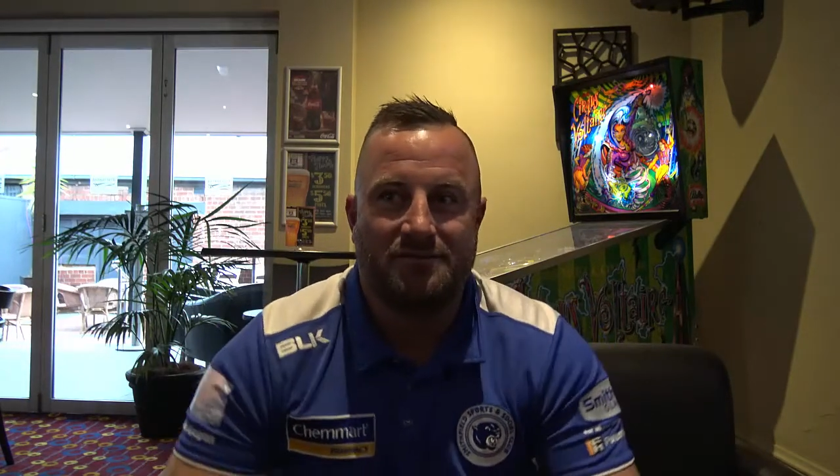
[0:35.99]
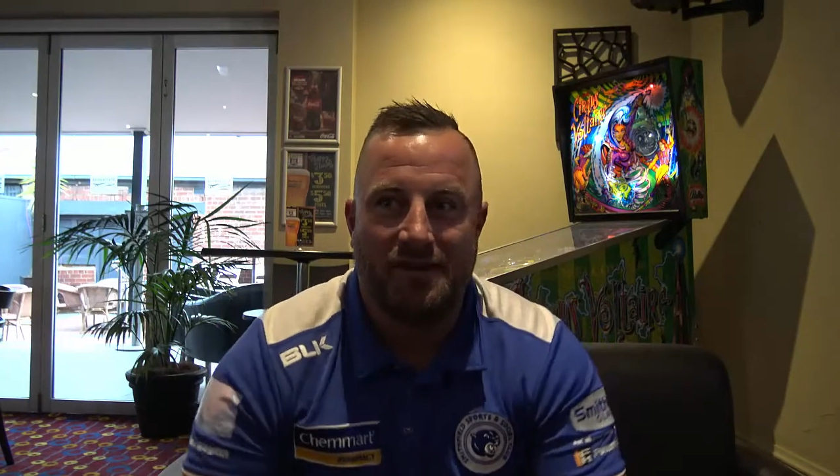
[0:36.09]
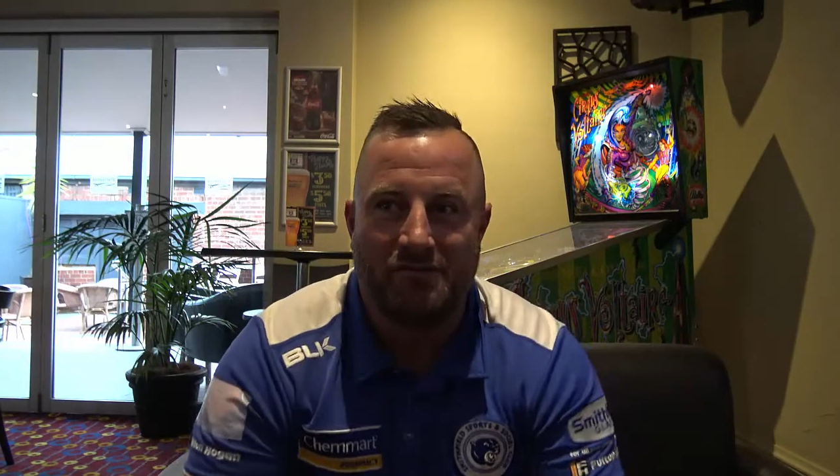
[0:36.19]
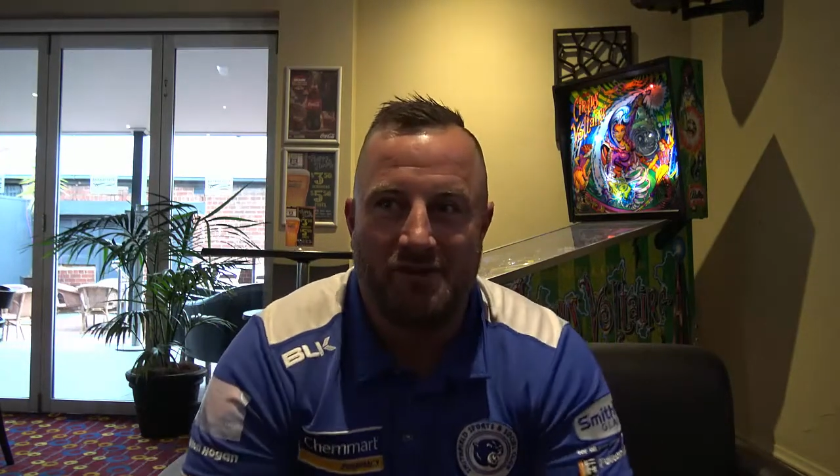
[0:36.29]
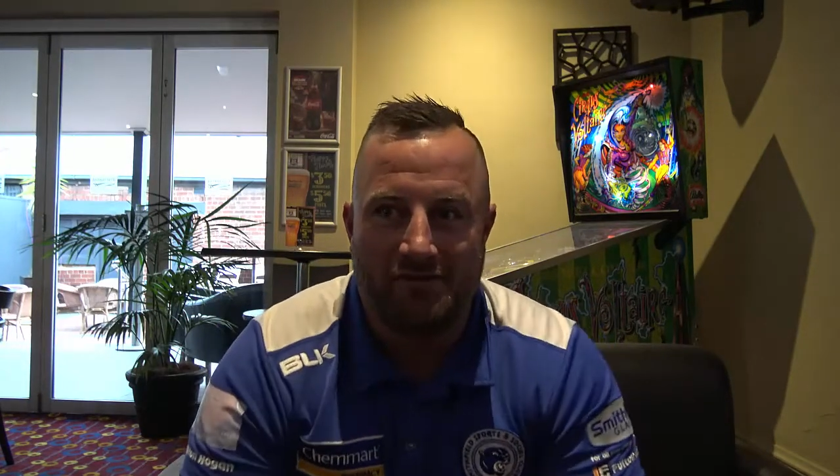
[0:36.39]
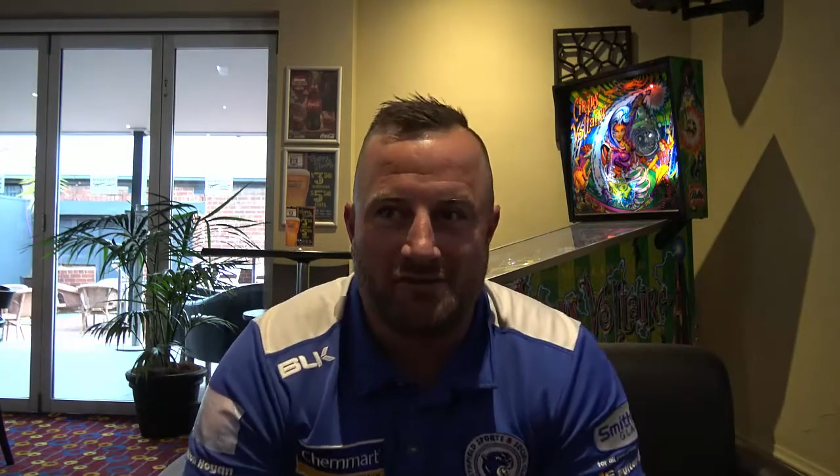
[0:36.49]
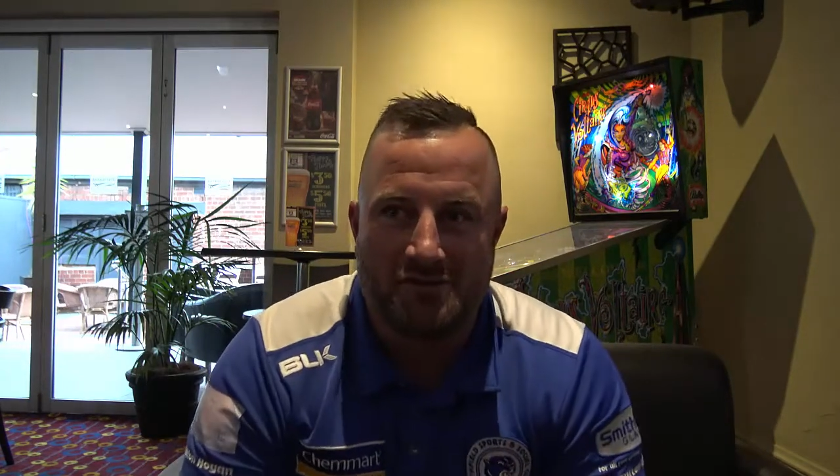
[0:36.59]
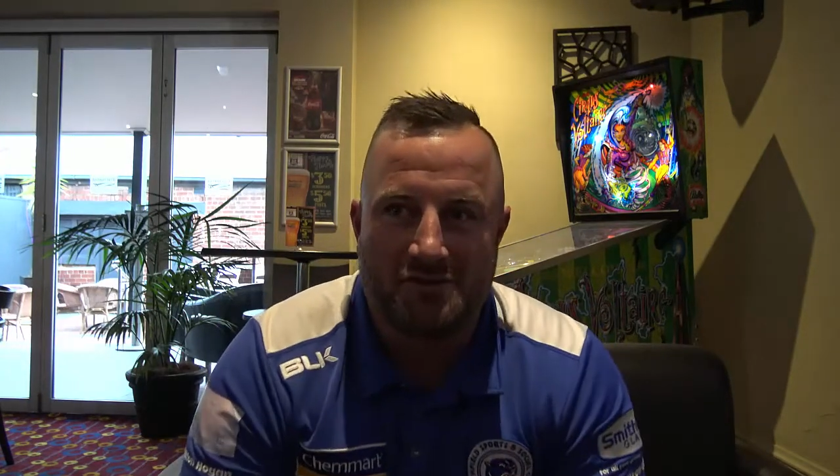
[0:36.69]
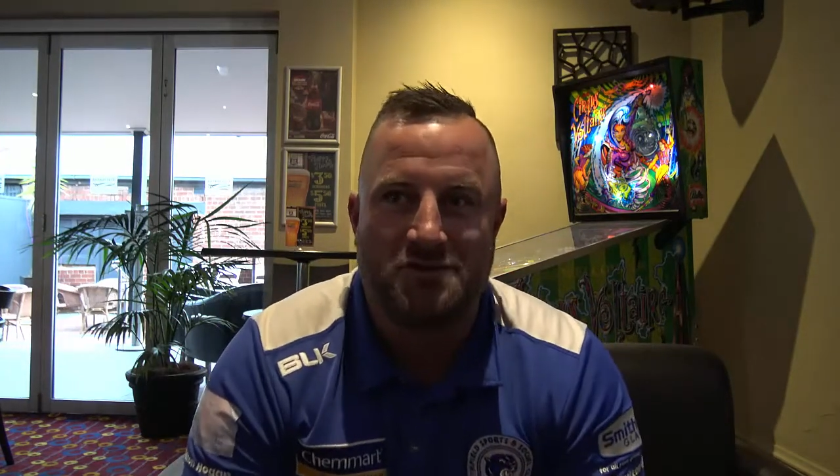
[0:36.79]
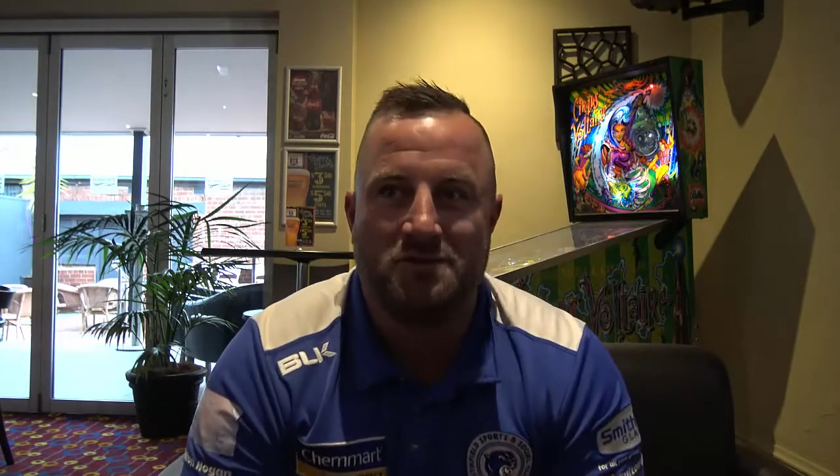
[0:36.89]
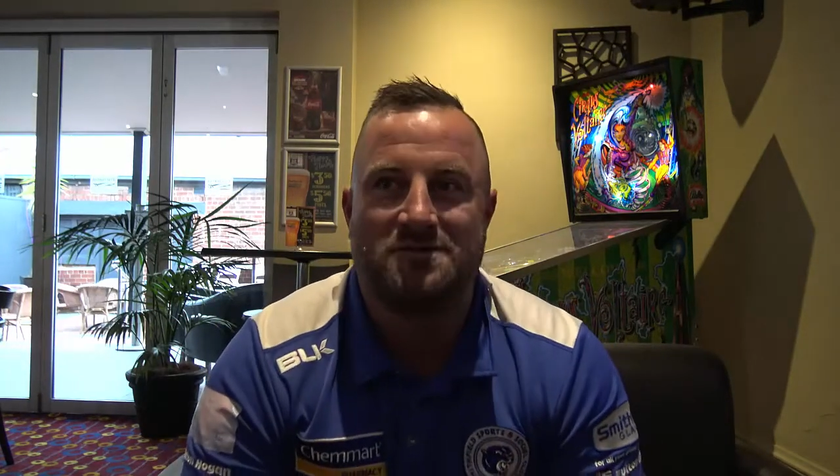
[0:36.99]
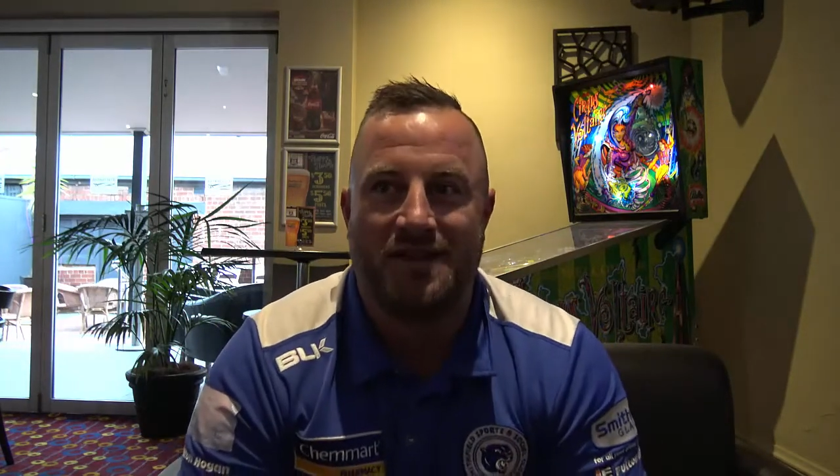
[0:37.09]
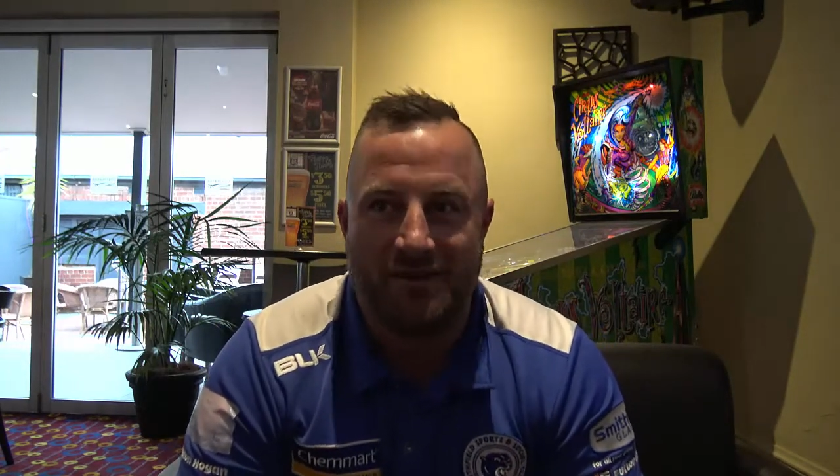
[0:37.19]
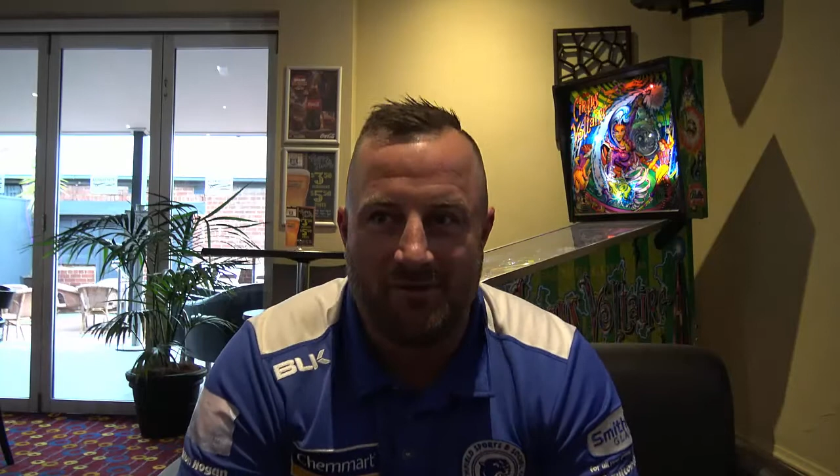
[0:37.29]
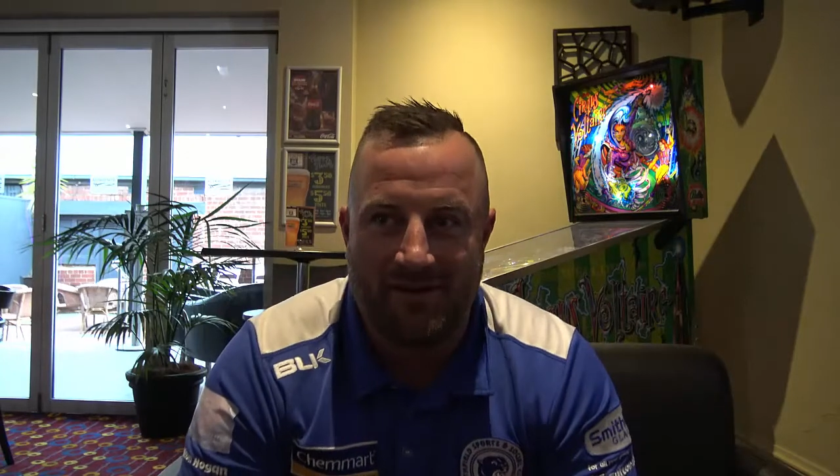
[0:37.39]
Never a true
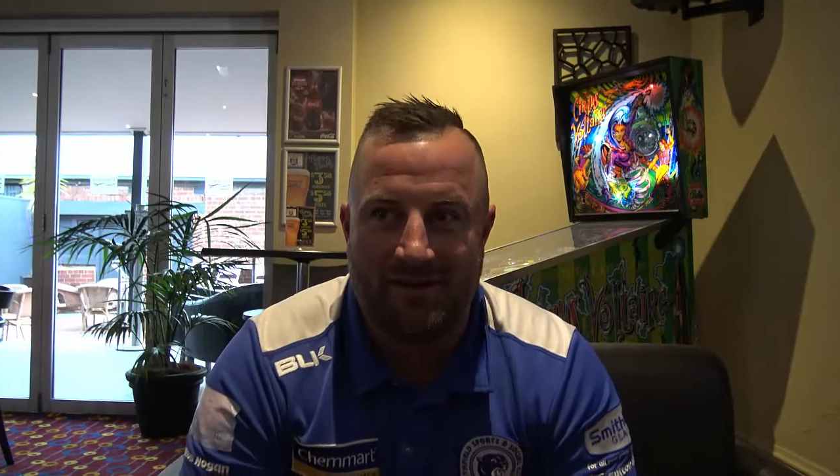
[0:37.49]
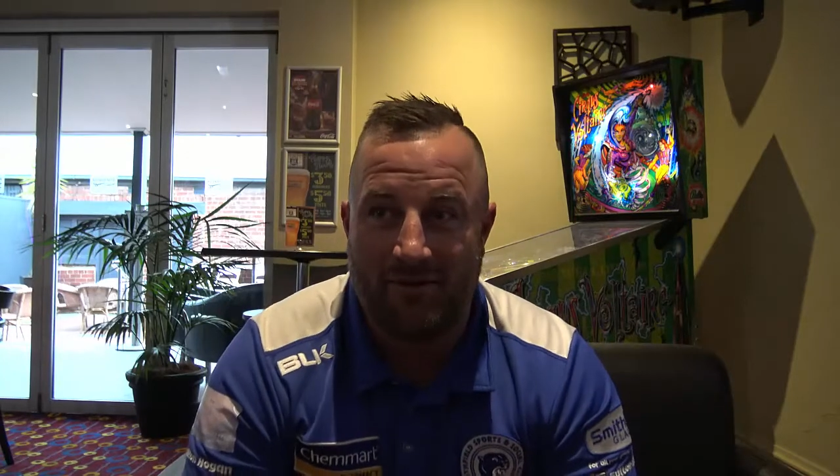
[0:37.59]
superstar, but yeah,